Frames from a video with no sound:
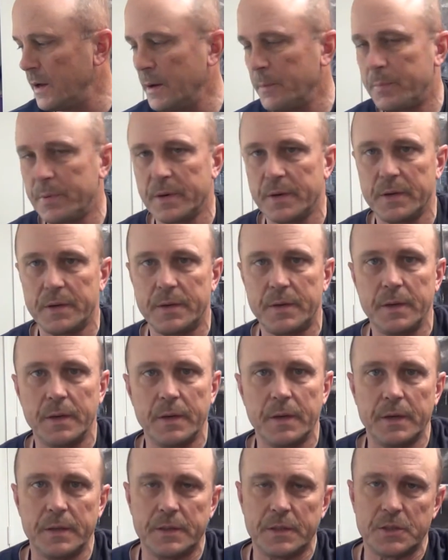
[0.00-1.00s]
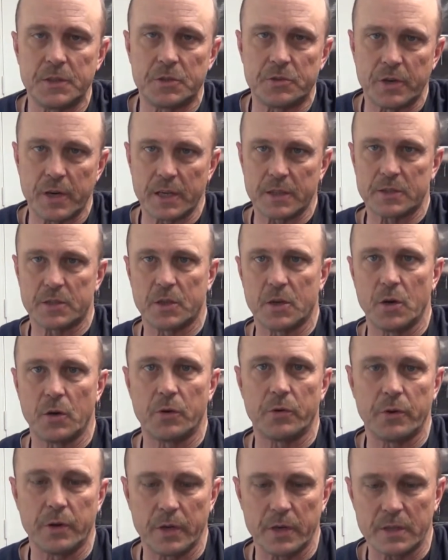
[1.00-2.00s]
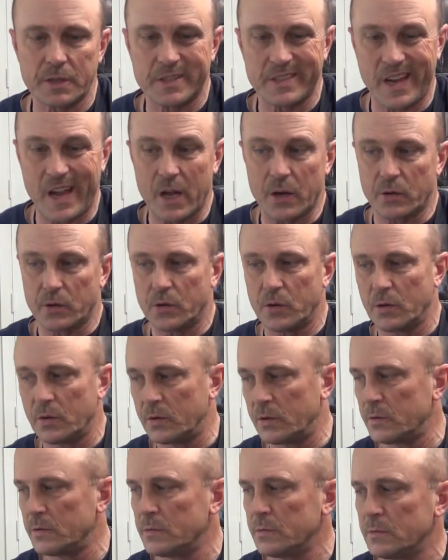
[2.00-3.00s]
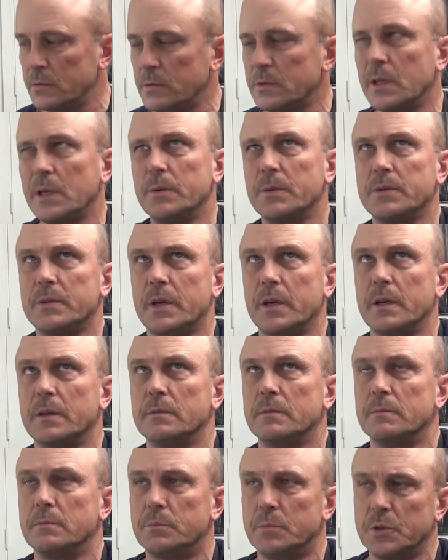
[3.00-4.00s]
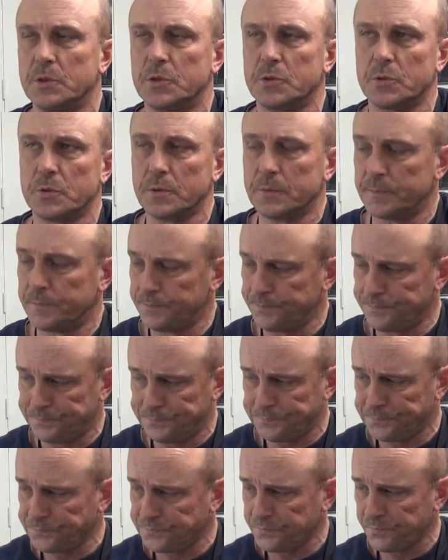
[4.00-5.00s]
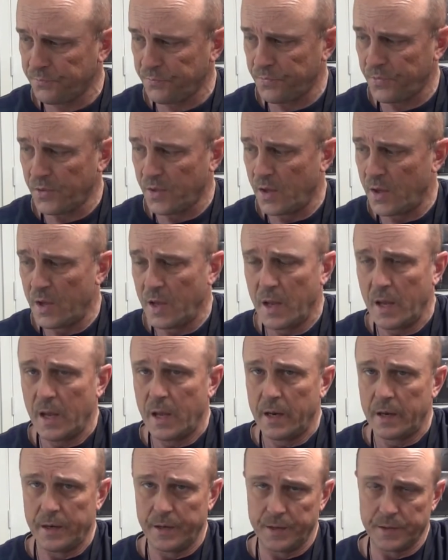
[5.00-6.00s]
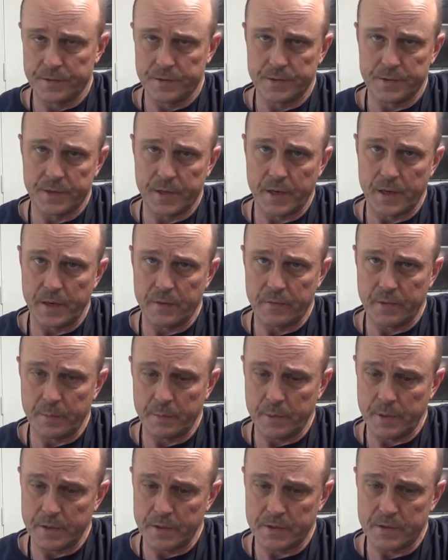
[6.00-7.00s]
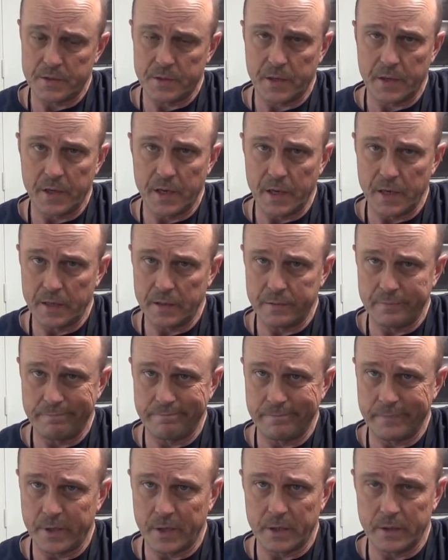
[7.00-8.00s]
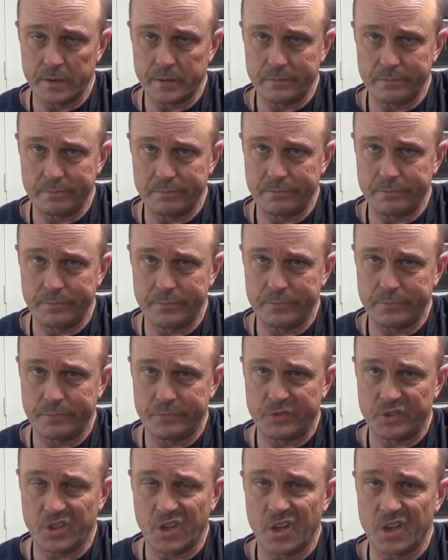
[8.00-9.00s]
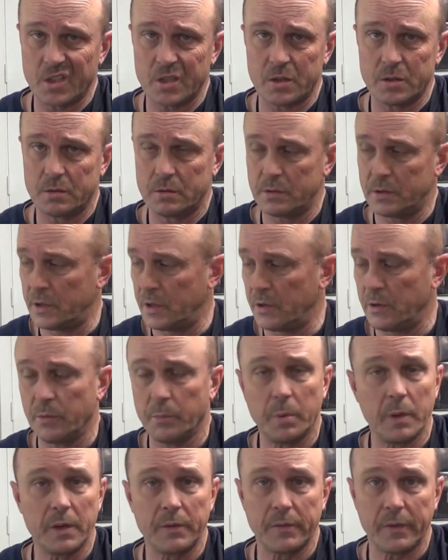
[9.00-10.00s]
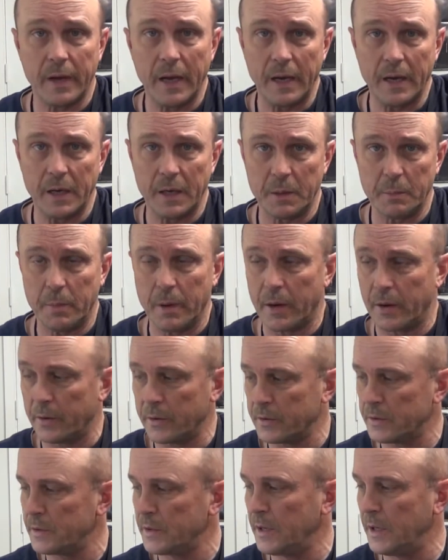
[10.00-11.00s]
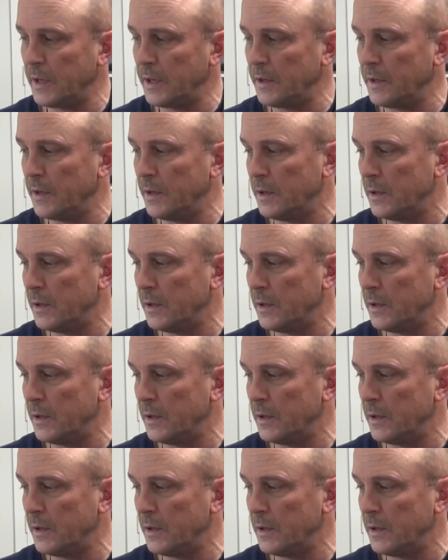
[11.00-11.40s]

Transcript: put a Digitrax decoder in it, sound decoder. I think it was sound, pretty sure. Needless to say, if anybody's done that, they suck, and I don't believe they've gotten any better. And